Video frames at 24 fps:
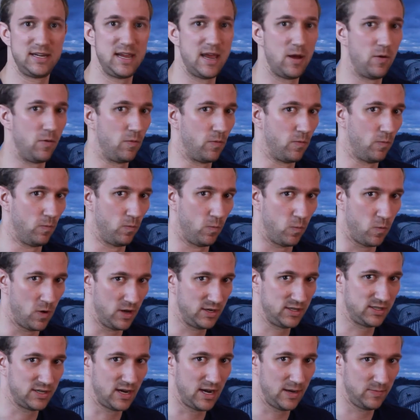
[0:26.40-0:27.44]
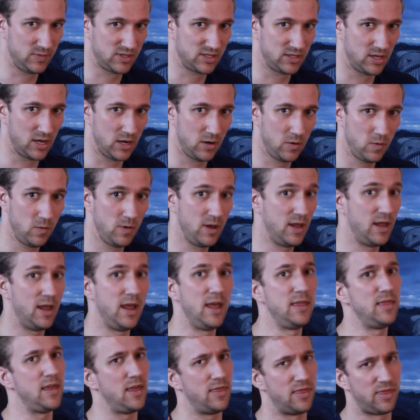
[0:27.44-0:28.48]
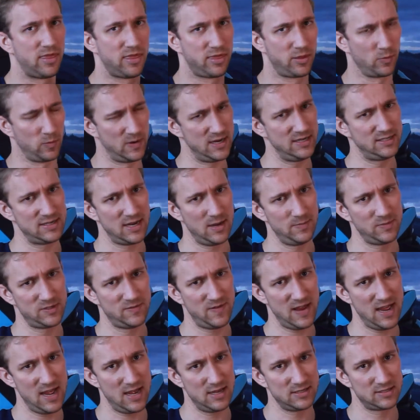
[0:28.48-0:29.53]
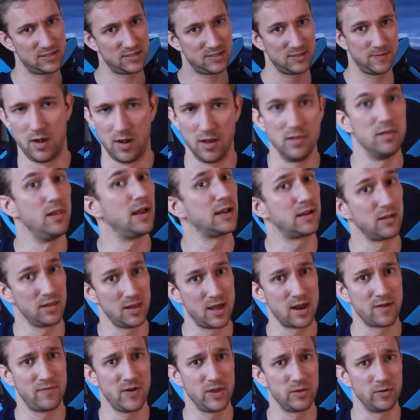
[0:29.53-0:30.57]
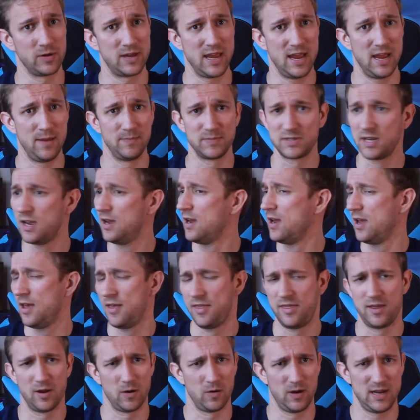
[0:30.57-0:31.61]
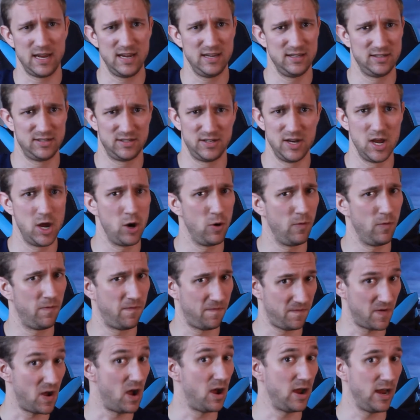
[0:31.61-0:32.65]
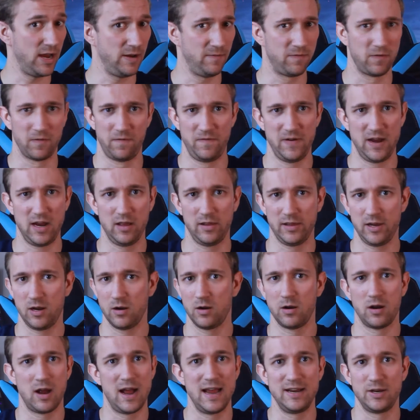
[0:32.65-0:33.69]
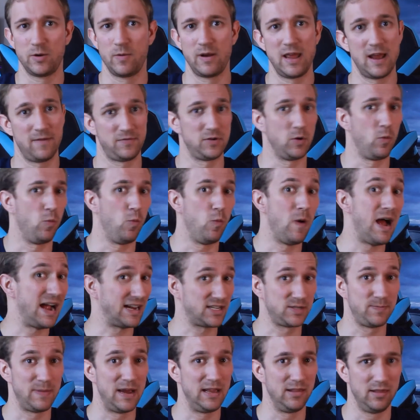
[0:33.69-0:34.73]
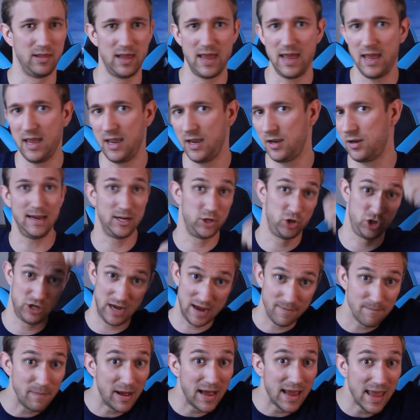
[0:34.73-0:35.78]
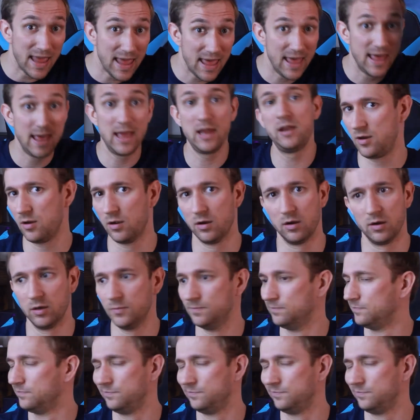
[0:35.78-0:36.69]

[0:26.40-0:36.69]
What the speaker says: get one time slow, and then three times fast. Unlike a lot of other games, there is no fine for failure. I don't have to wax my leg, shave my head, or